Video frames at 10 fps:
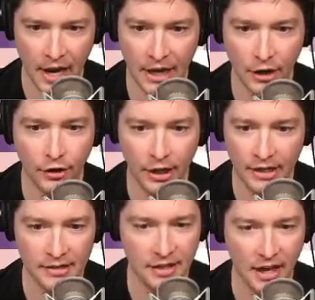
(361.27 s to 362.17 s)
Here
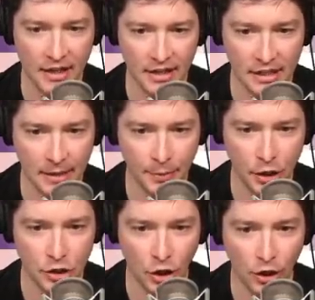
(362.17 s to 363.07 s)
is the Deep
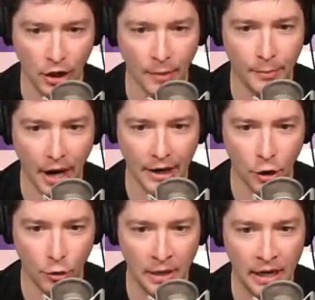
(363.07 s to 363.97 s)
Dark
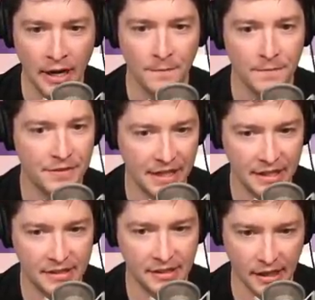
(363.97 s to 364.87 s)
biome.
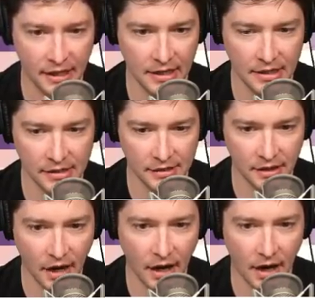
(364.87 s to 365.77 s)
This is,
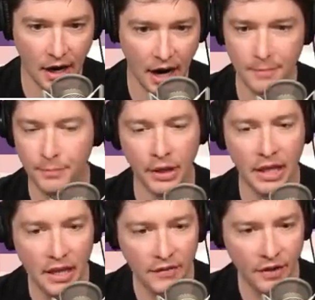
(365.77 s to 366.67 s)
I
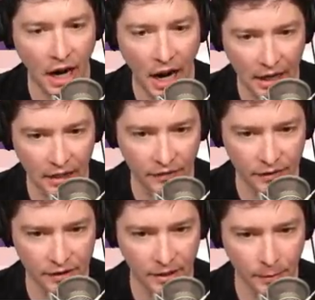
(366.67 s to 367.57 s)
believe, kind of
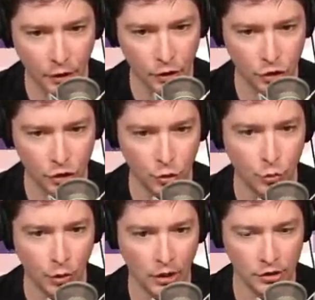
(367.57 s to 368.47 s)
similar to
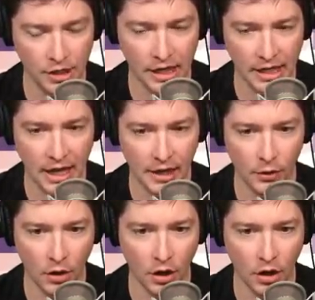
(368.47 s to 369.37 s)
what it looks like
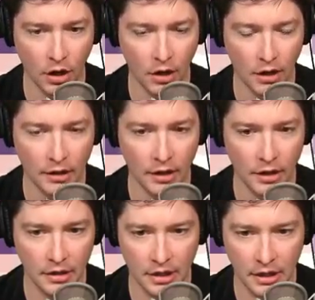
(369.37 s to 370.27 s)
now on
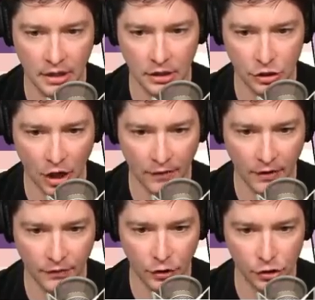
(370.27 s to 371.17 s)
the Java
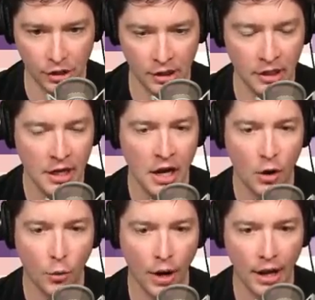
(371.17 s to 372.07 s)
version,
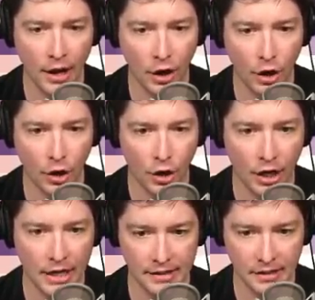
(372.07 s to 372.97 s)
where
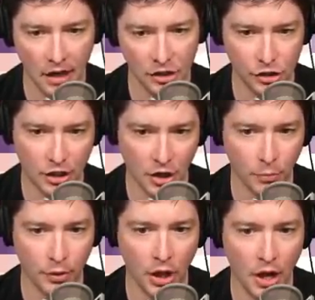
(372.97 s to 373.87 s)
it's not just little
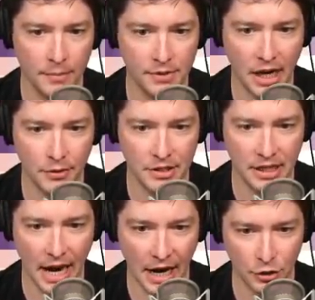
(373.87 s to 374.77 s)
blobs. Now it's
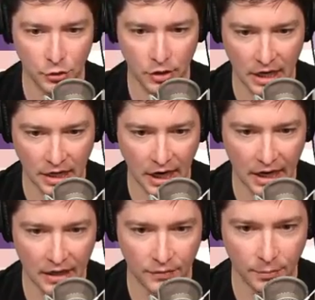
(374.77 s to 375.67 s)
an actual, like,
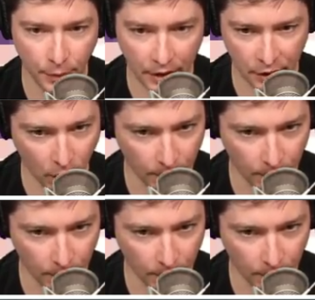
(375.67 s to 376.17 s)
kind of, you know, a